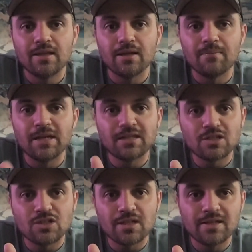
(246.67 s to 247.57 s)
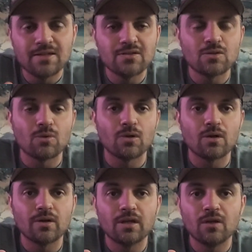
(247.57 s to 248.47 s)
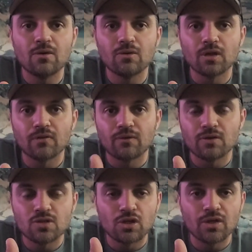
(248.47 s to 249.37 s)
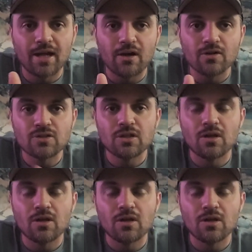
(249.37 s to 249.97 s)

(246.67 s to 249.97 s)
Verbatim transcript: the mintages or you know look for certain errors.